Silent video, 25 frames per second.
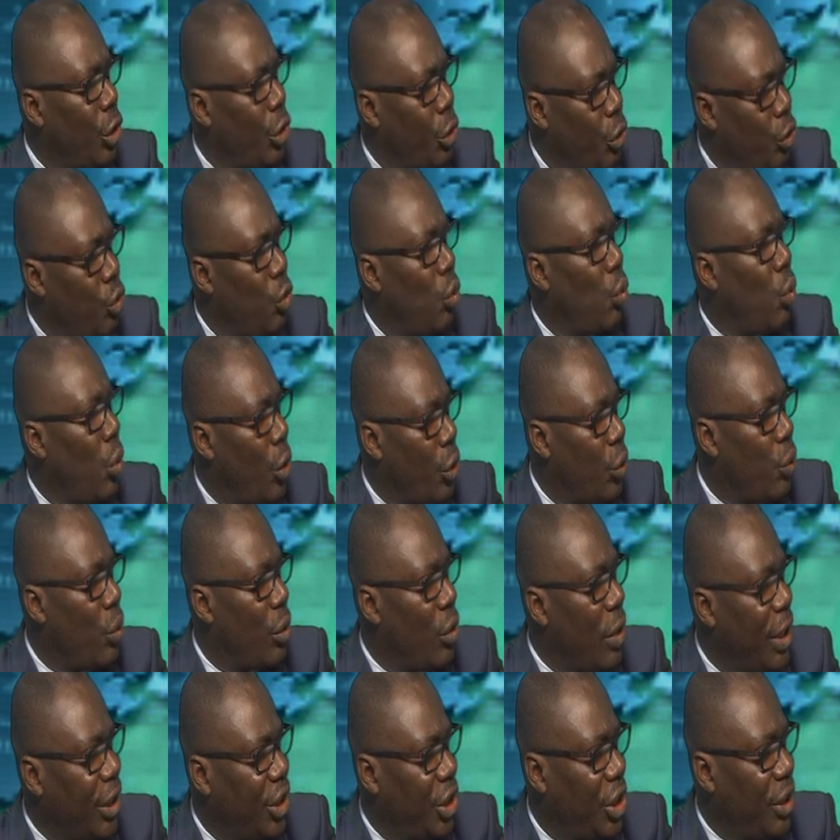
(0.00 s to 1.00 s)
you know what you want to
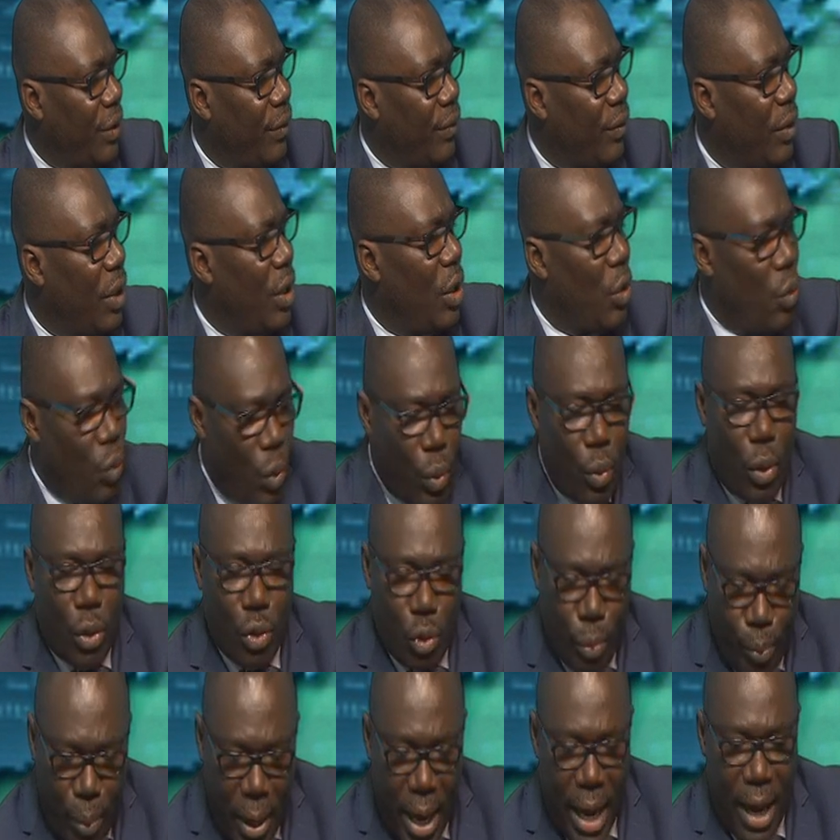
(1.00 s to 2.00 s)
achieve. We want to
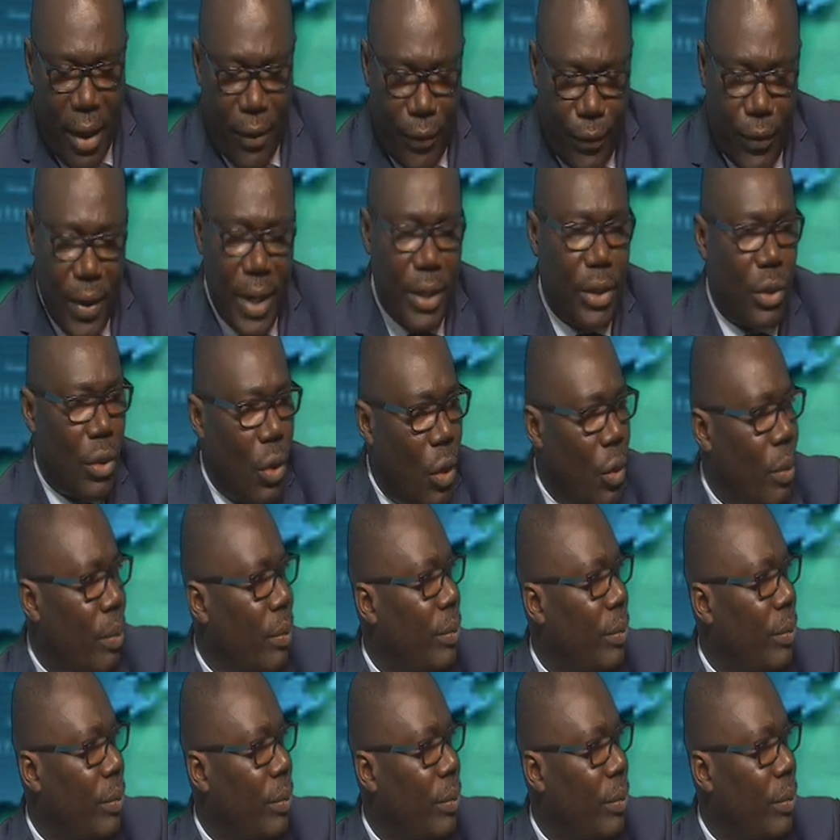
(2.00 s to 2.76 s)
buy our first home.